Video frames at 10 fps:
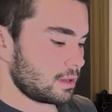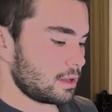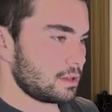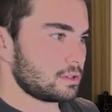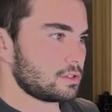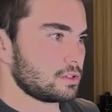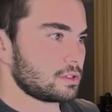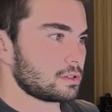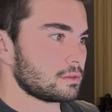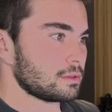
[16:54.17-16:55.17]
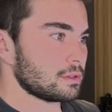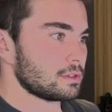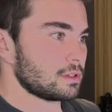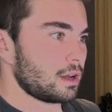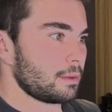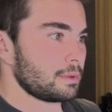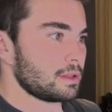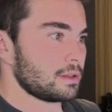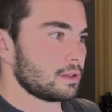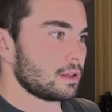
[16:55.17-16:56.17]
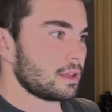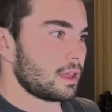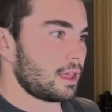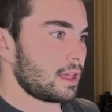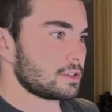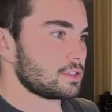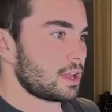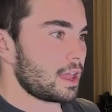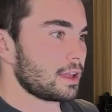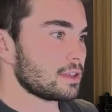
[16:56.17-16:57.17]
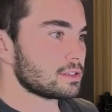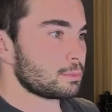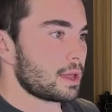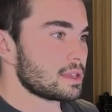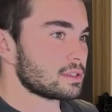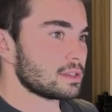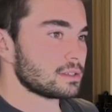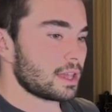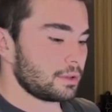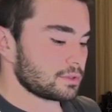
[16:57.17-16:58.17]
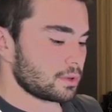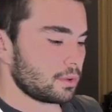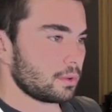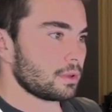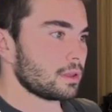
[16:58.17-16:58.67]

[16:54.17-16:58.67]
is just type in hashtag space sales call,